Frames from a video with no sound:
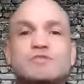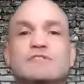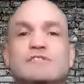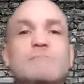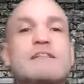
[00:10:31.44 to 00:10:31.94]

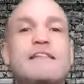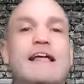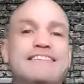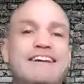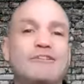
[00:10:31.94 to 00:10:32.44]
something
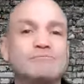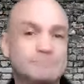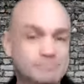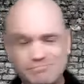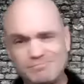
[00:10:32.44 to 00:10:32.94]
that
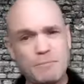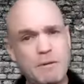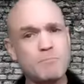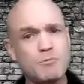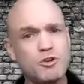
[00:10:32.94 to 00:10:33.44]

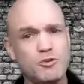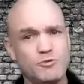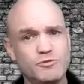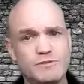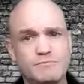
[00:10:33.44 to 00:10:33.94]
that people
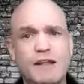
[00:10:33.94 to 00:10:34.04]
use.